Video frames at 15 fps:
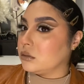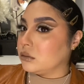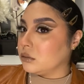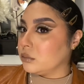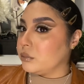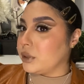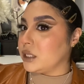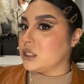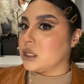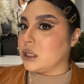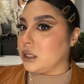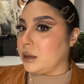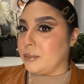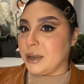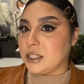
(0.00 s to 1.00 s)

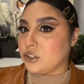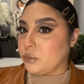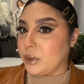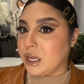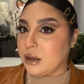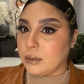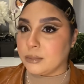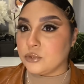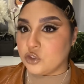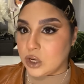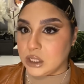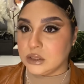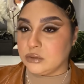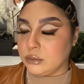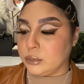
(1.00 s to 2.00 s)
Basically, it makes your makeup
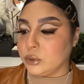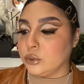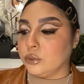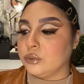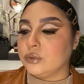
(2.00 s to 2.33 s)
transfer proof.